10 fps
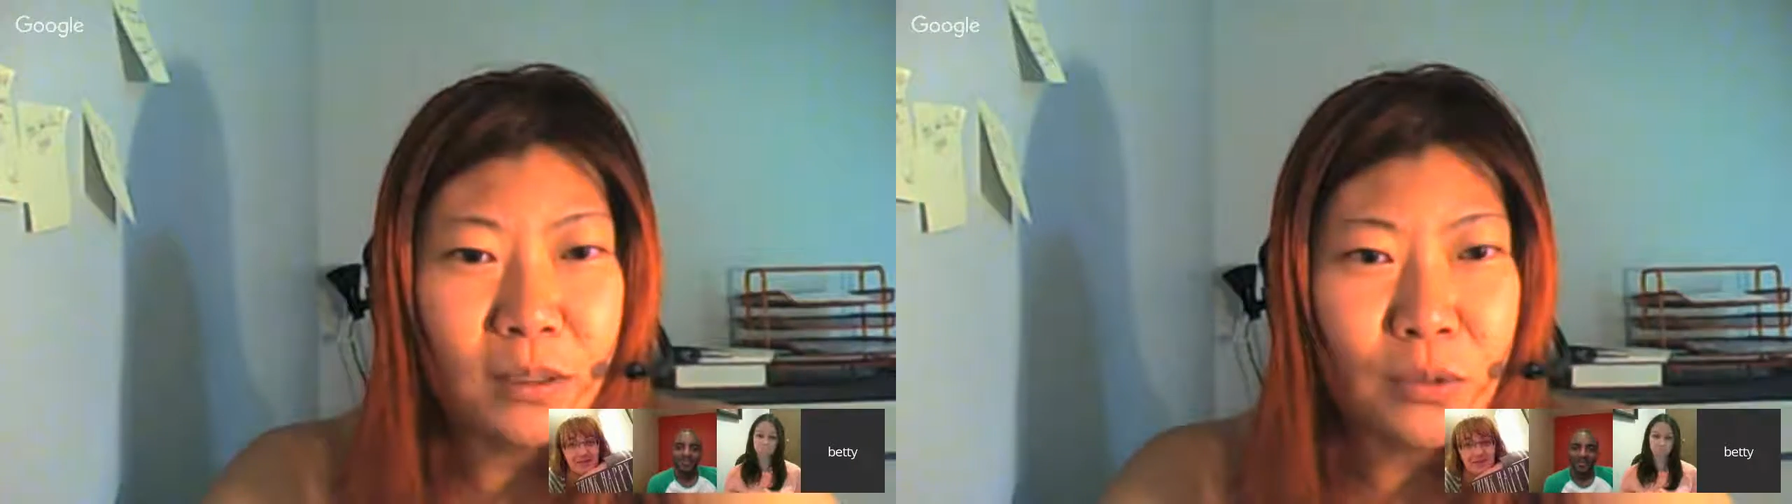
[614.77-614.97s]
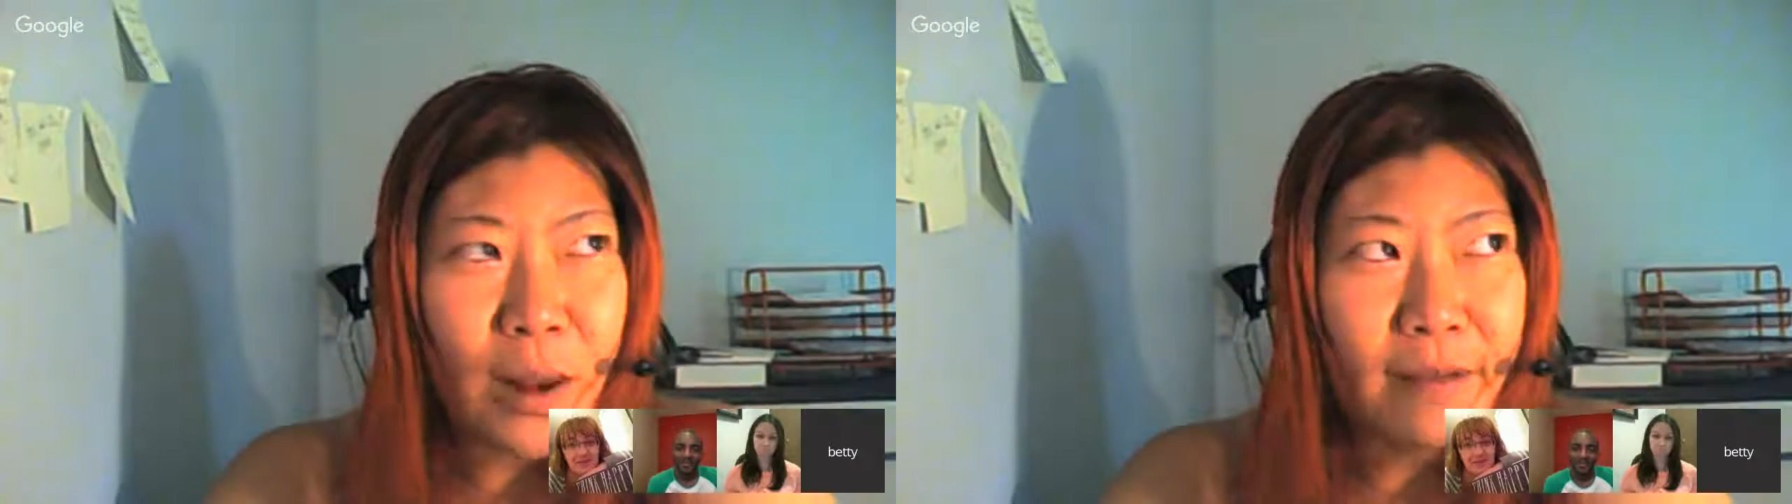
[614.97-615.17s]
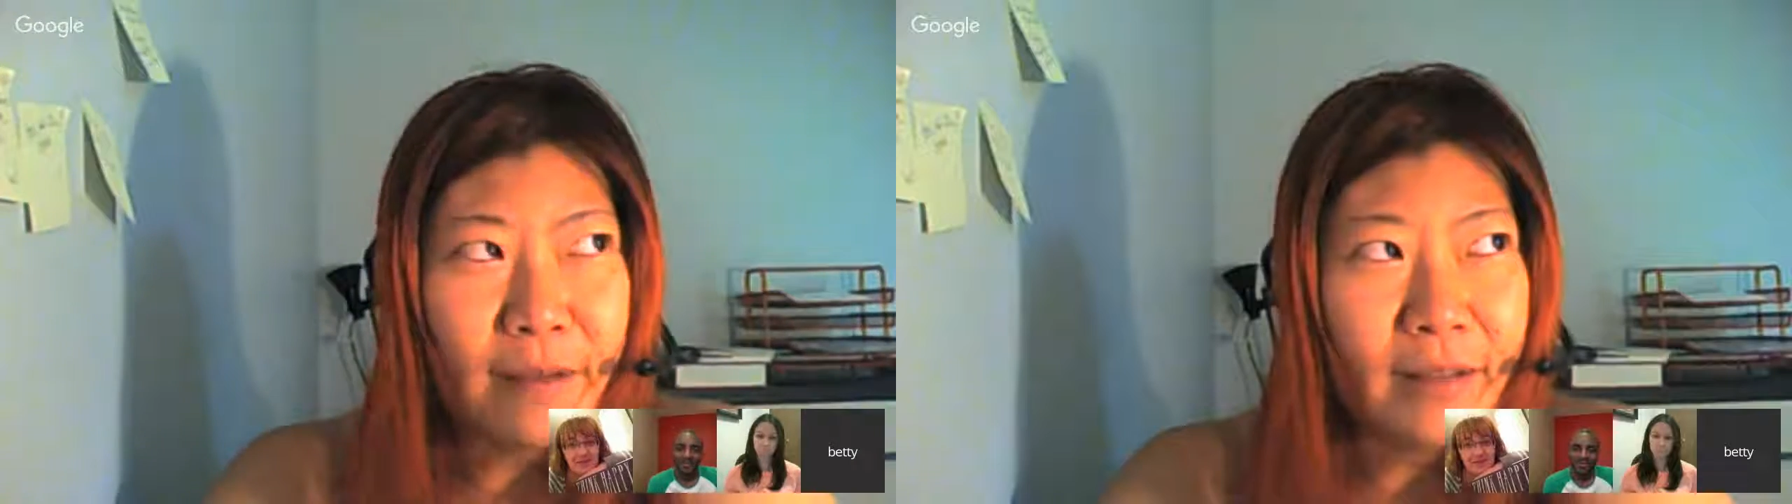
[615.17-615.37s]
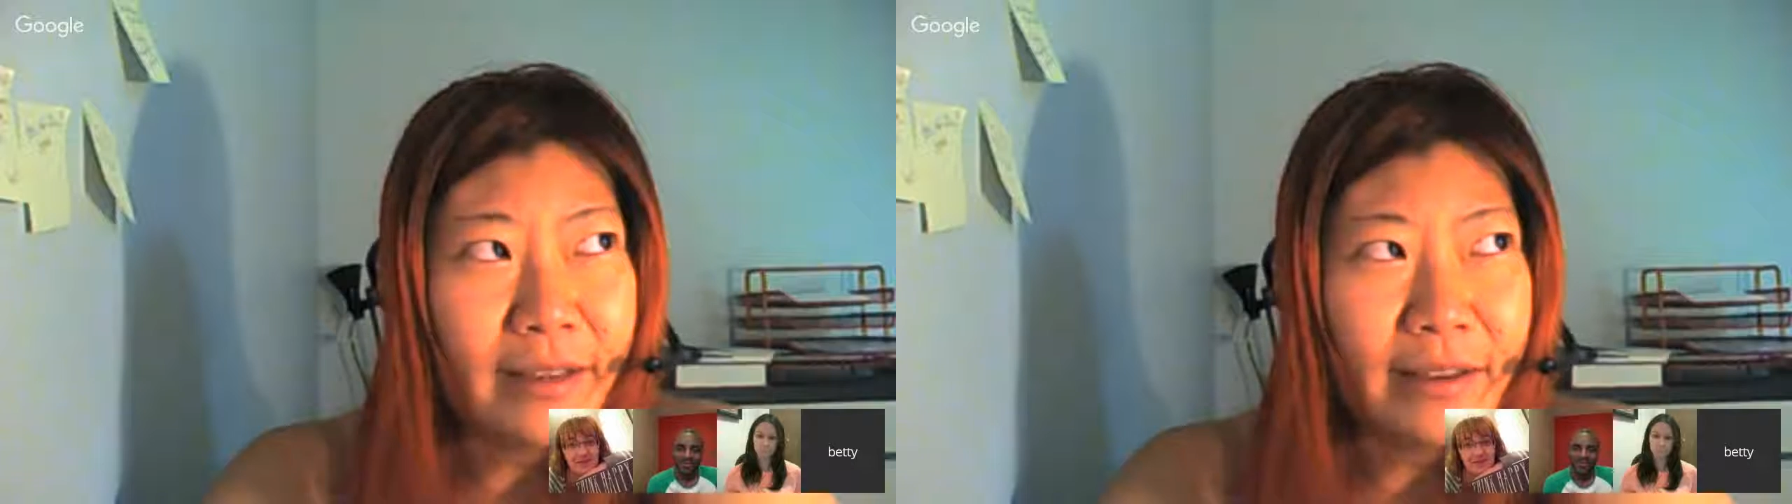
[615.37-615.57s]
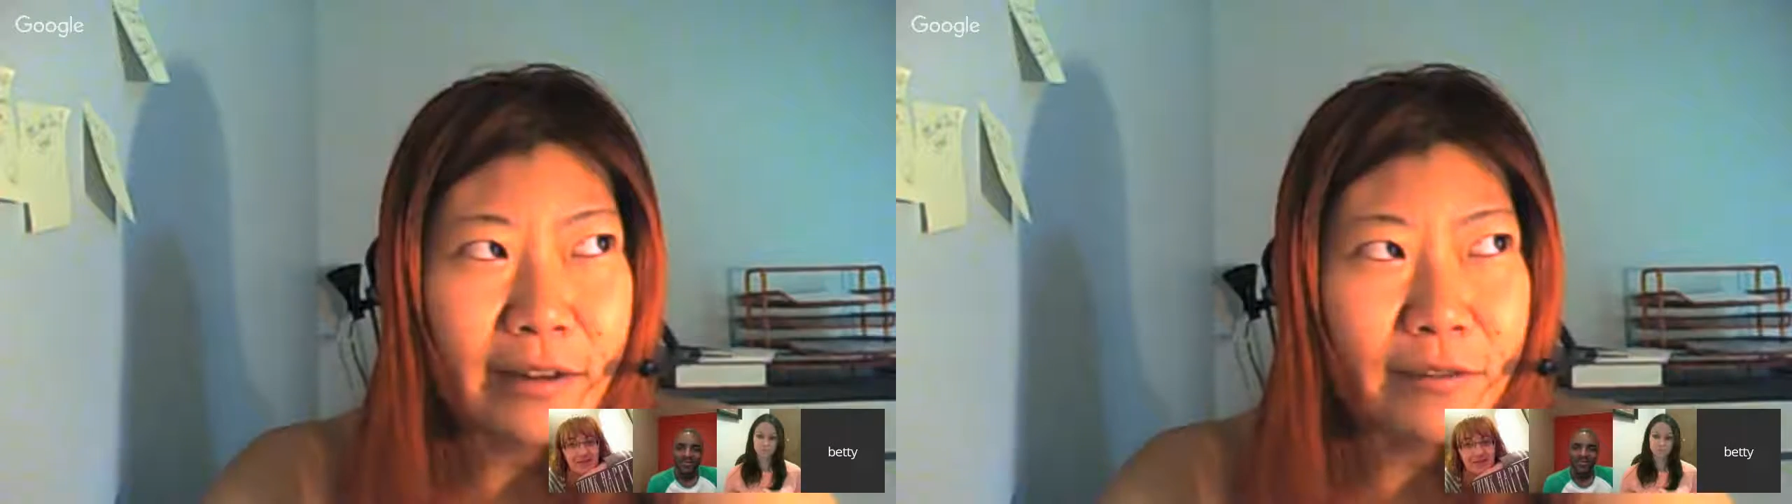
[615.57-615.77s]
arrive
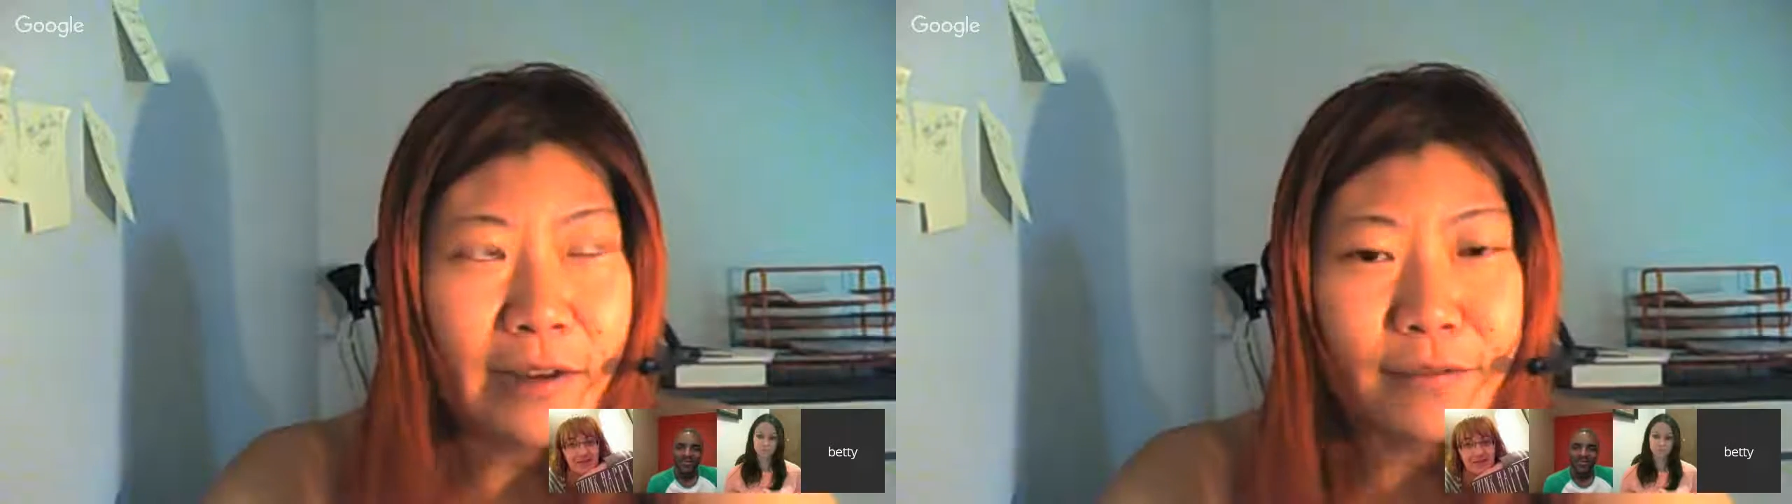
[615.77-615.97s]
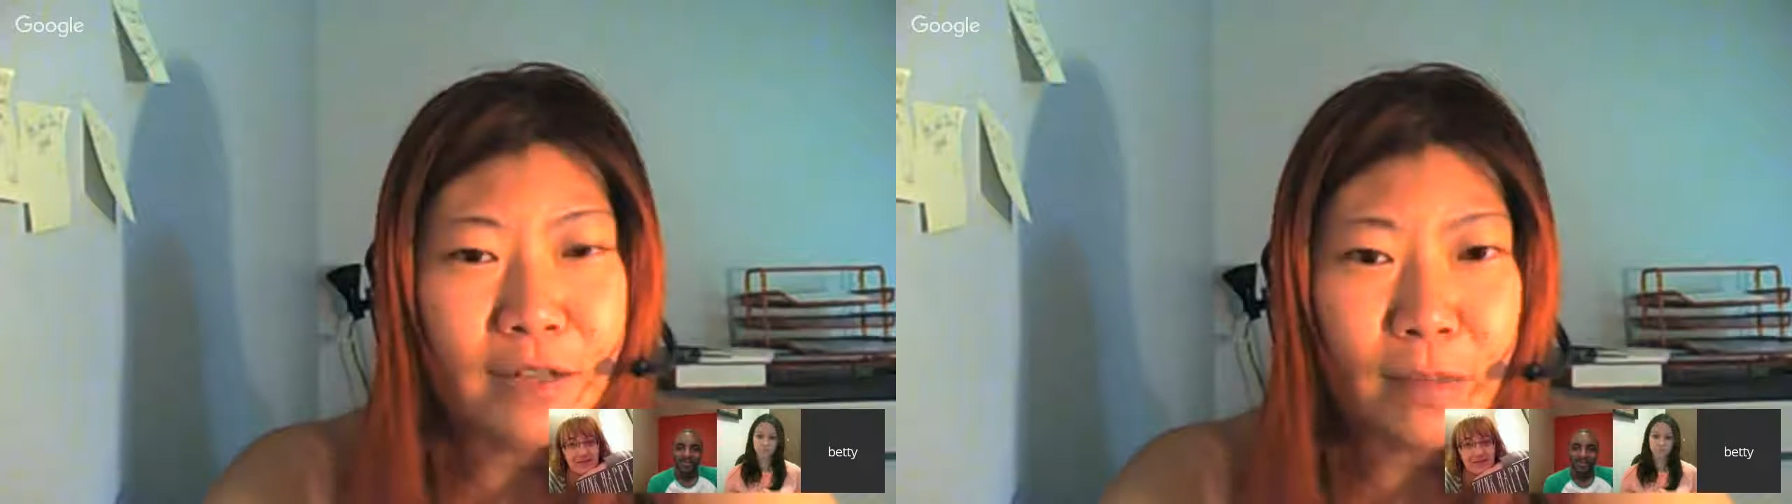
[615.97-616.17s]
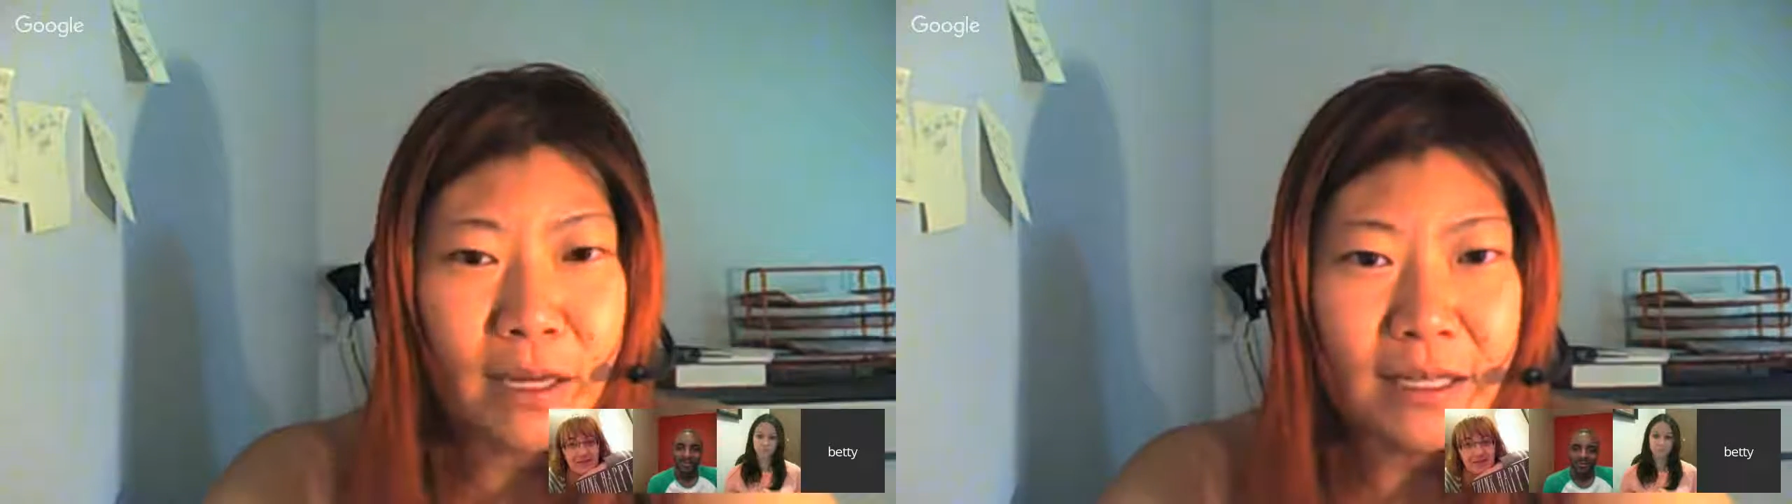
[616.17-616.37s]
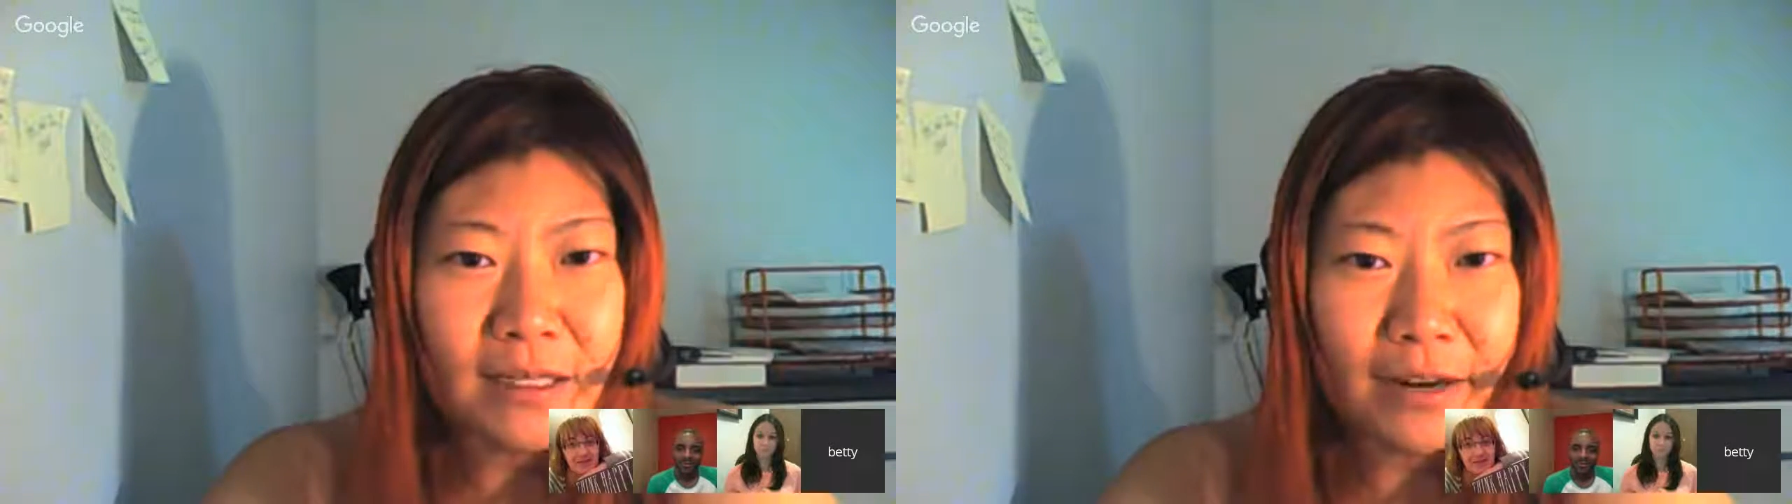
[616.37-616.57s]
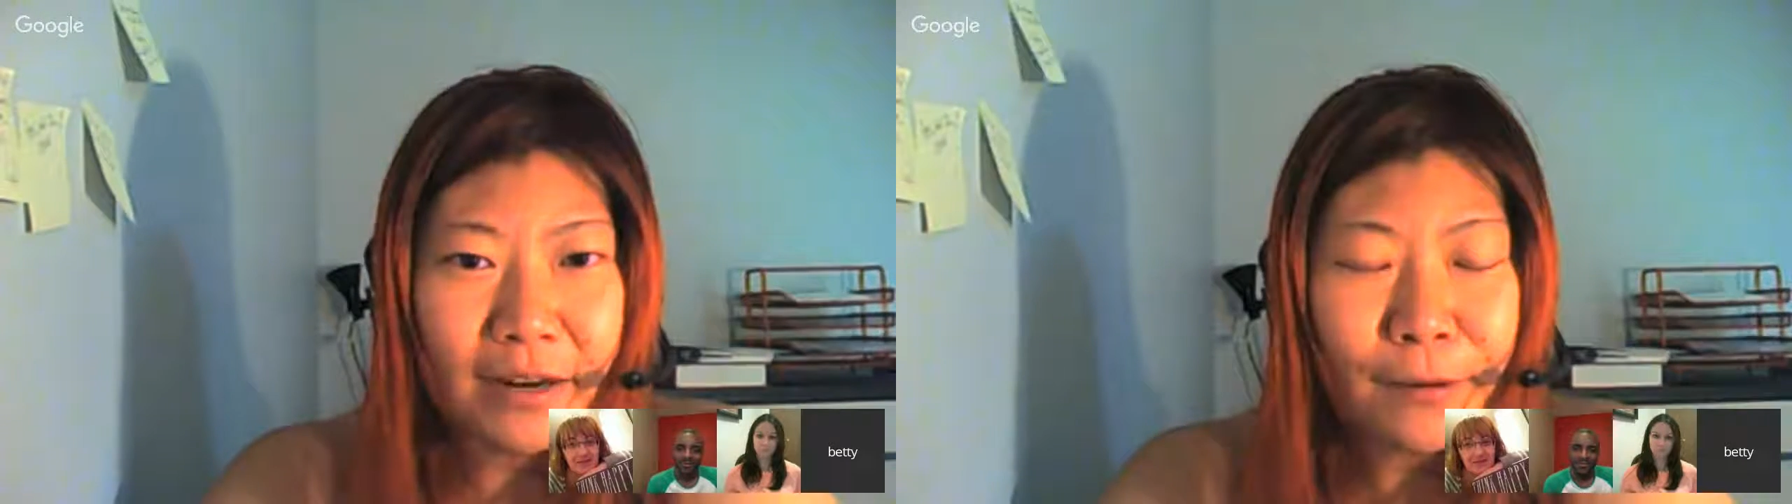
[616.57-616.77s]
like 5-10 minutes
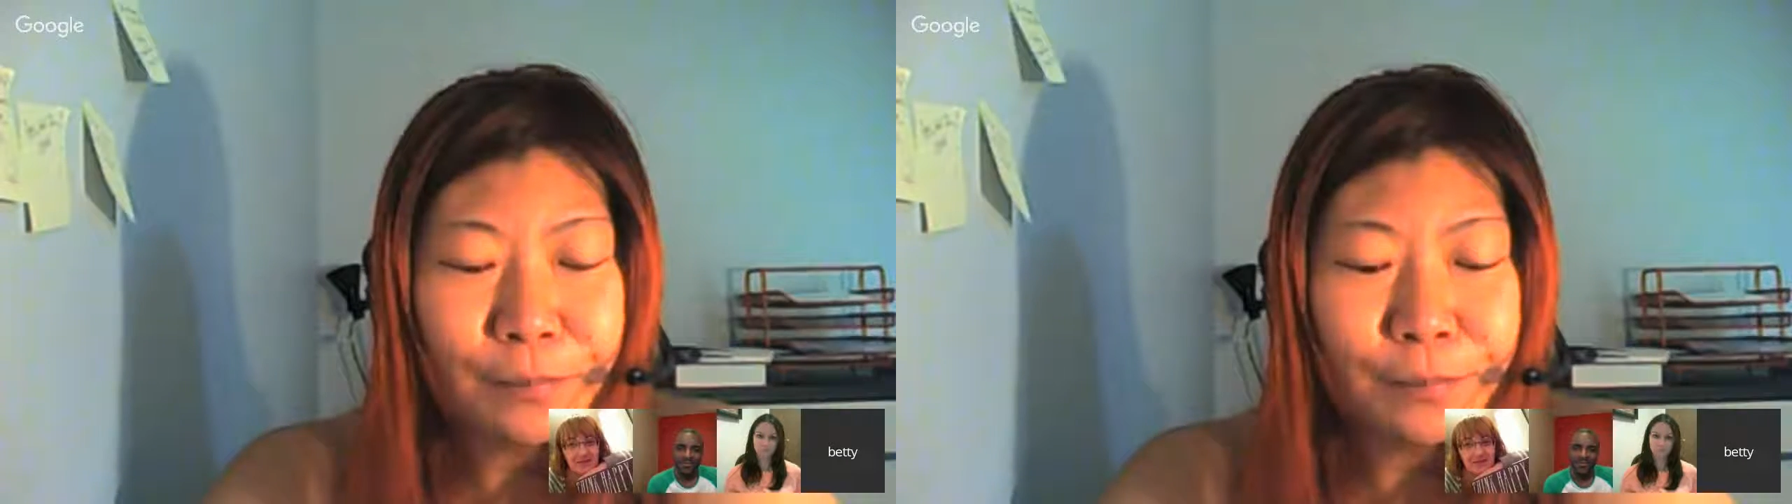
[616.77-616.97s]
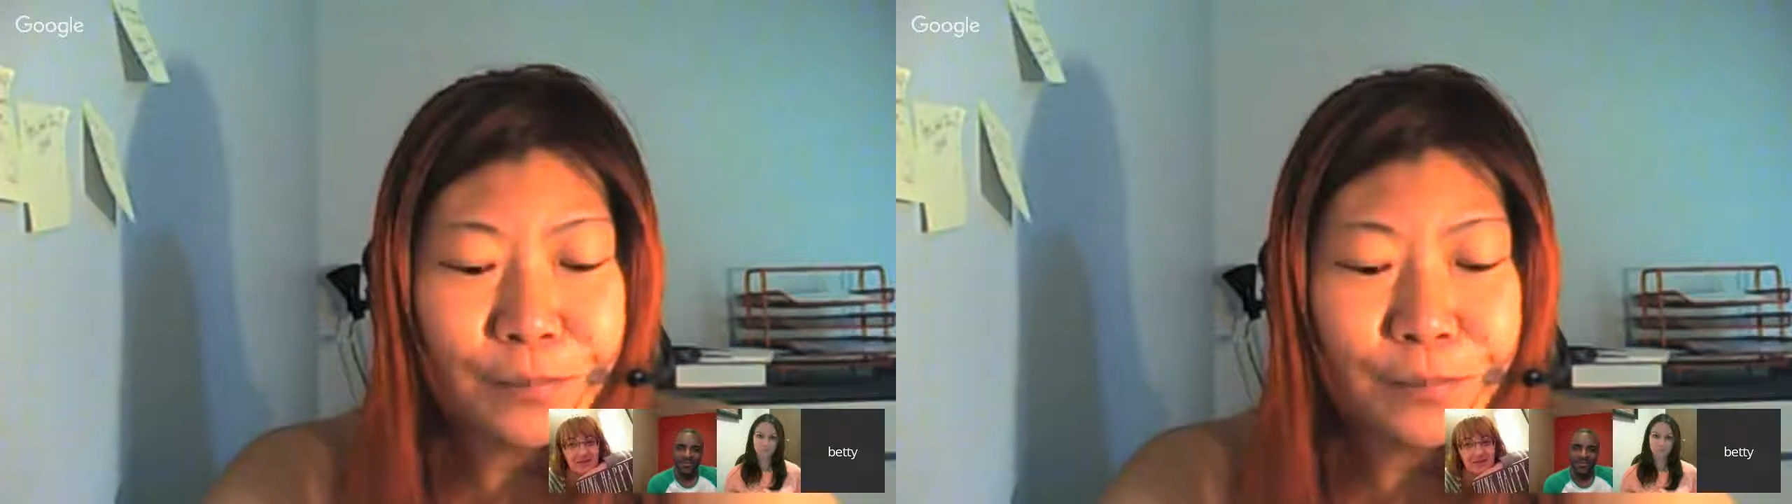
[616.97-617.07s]
later,